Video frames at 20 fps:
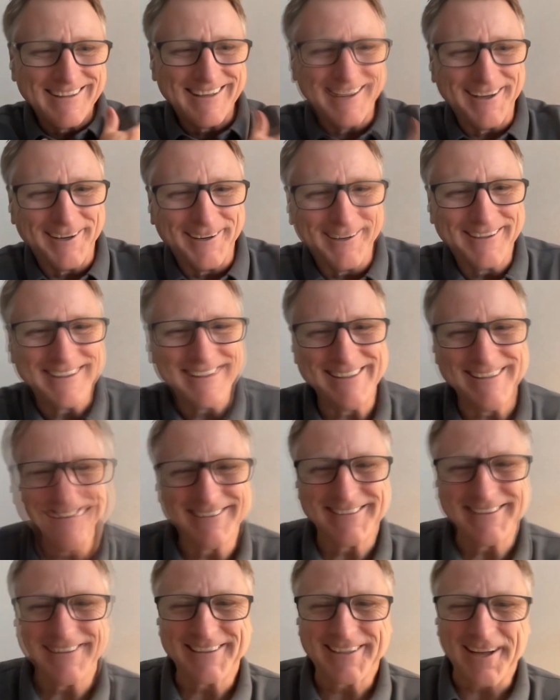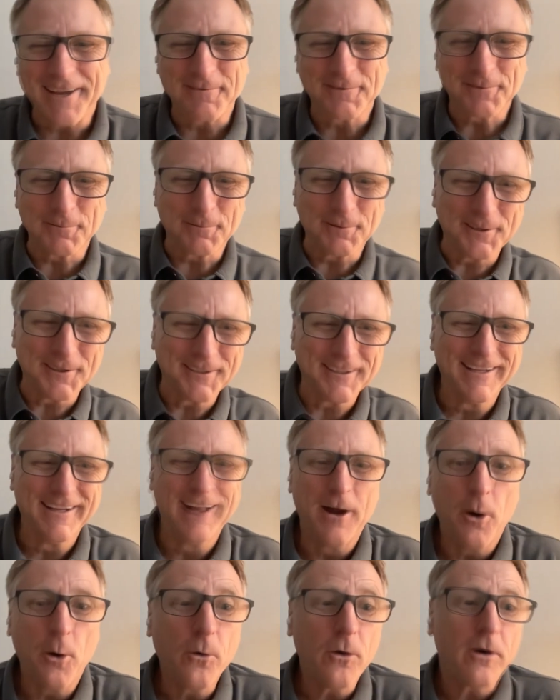you know, easy, comfortable.
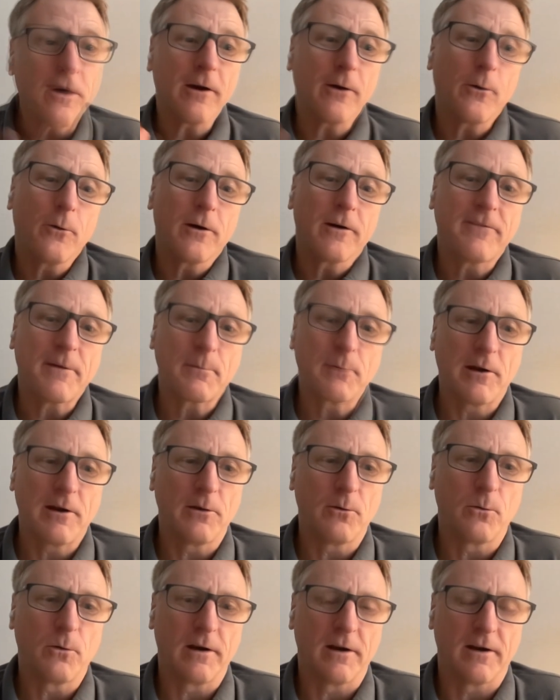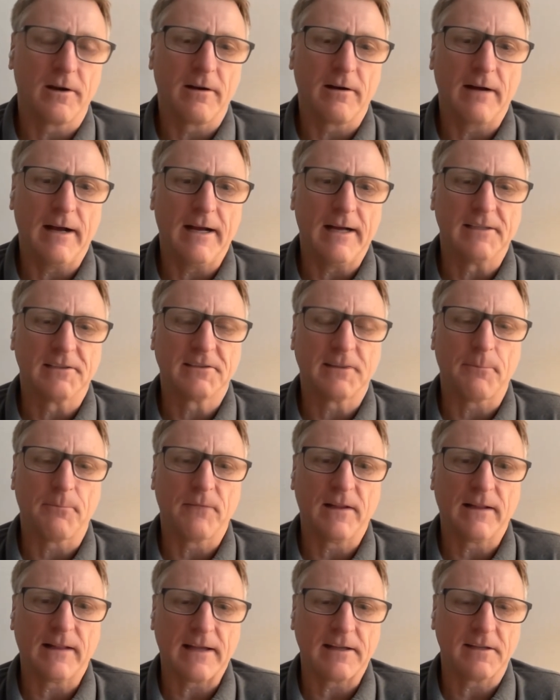Or, or if I'm going to wear uh,
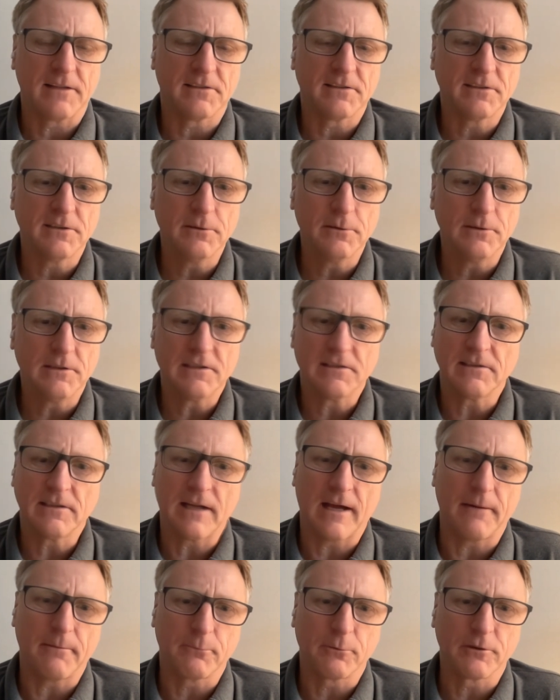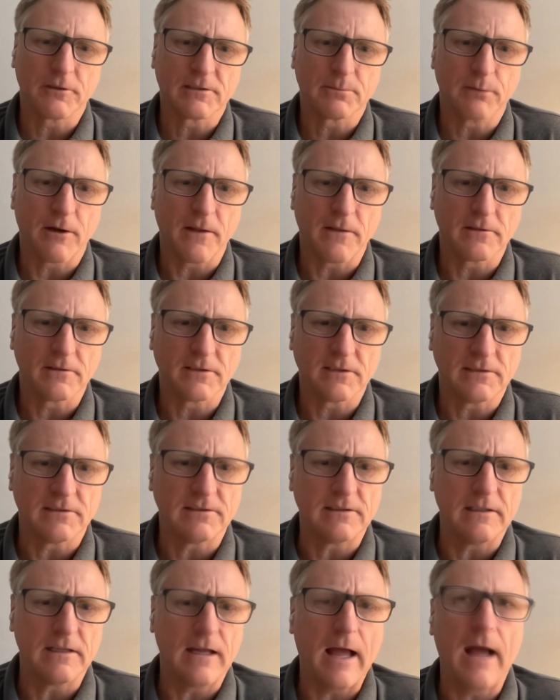something like a suit, it's not Brooks Brothers,
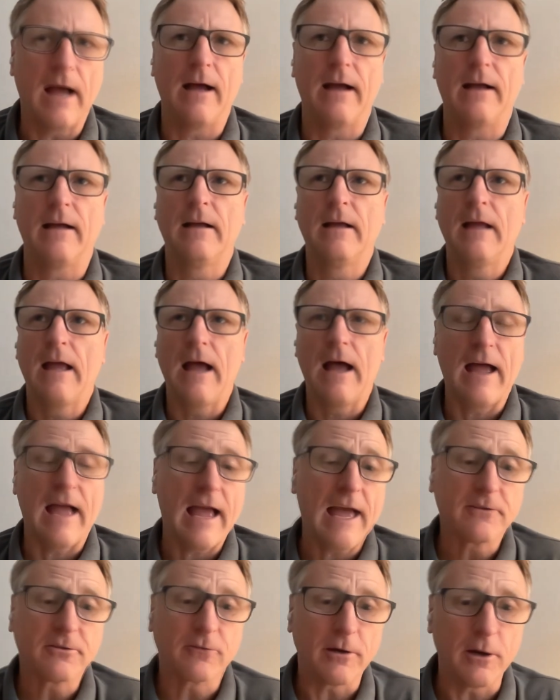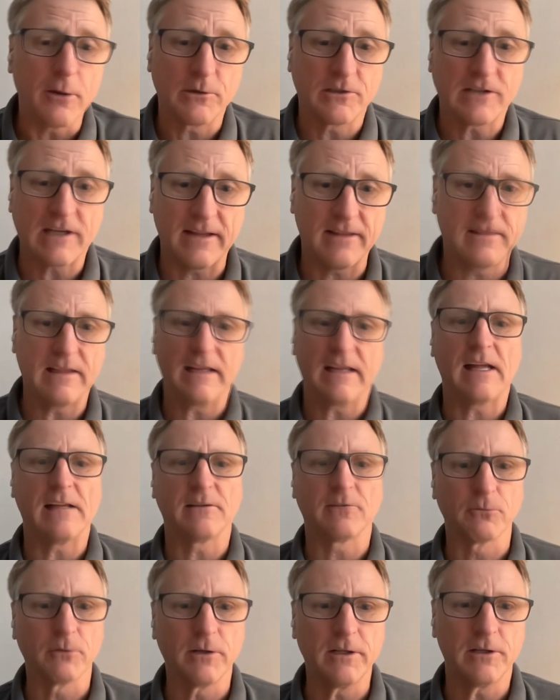it's uh, uh, Etro, which I think
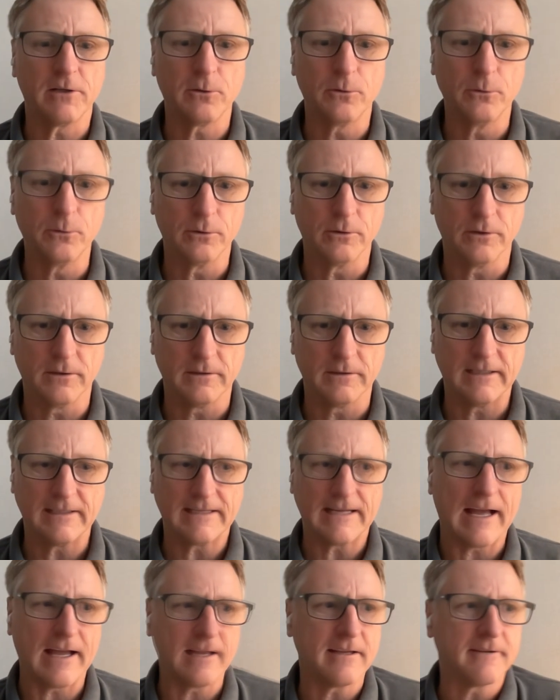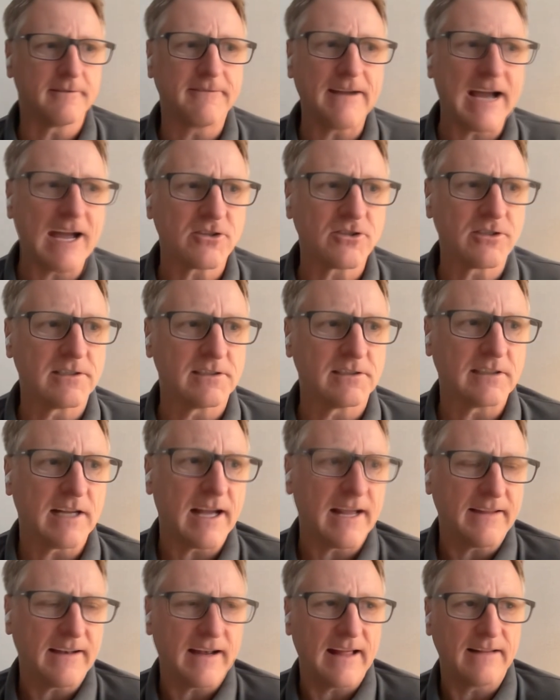has really cool Italian fashion
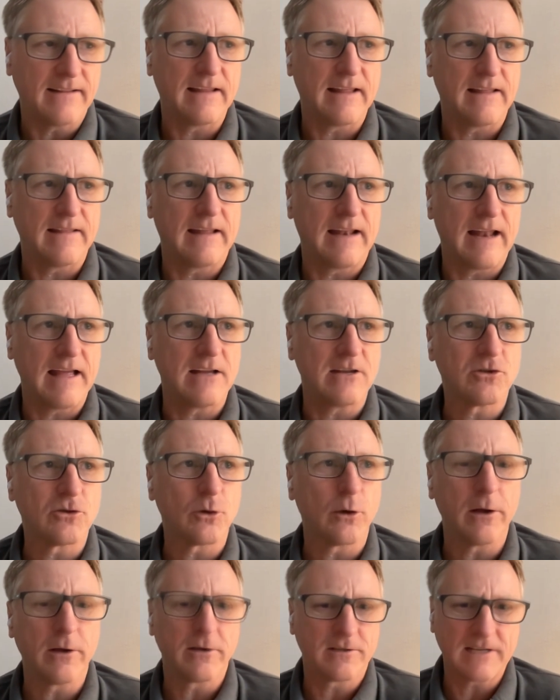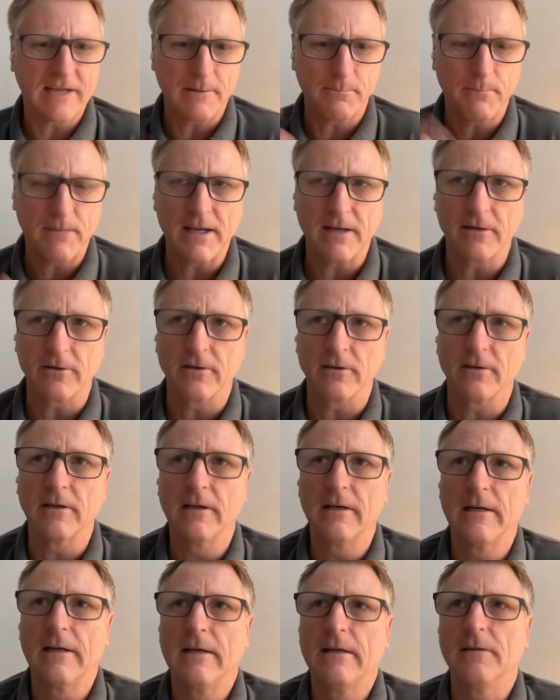design that I that, that, I enjoy, or Ted Baker,
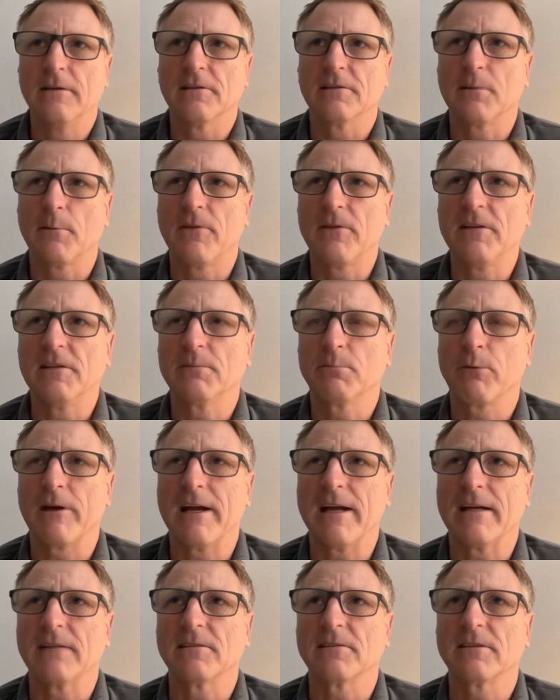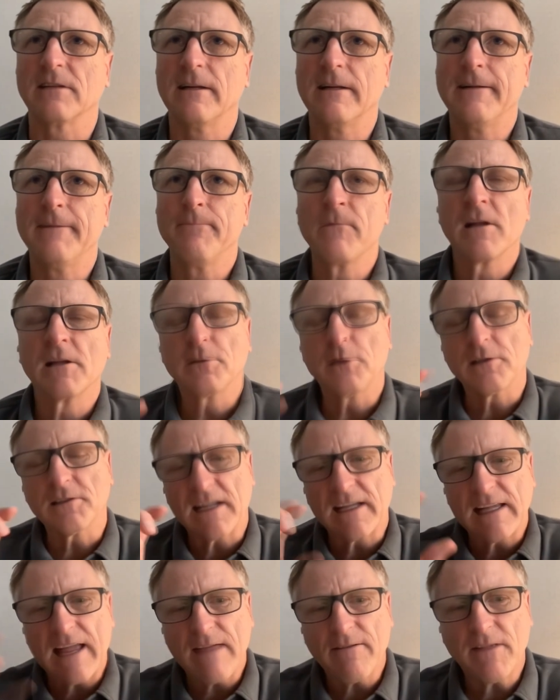you know, some of these brands. So as
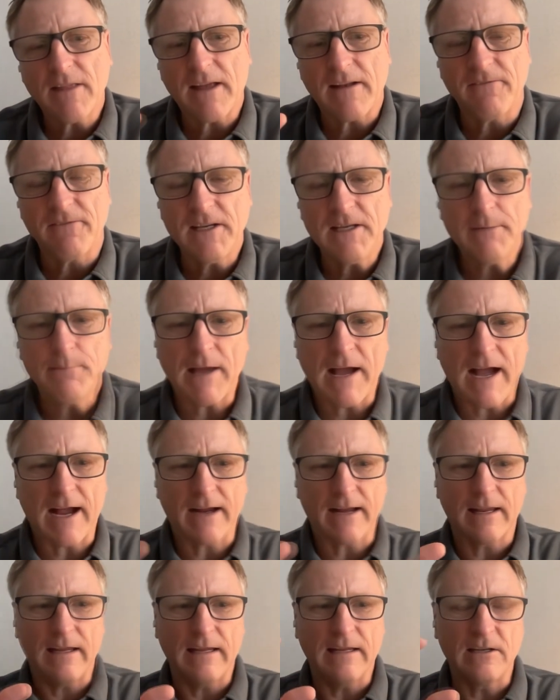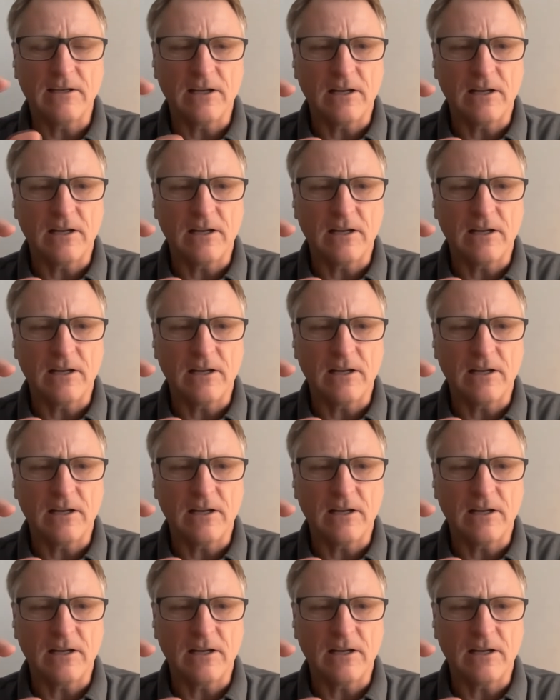I gave it that feedback, it,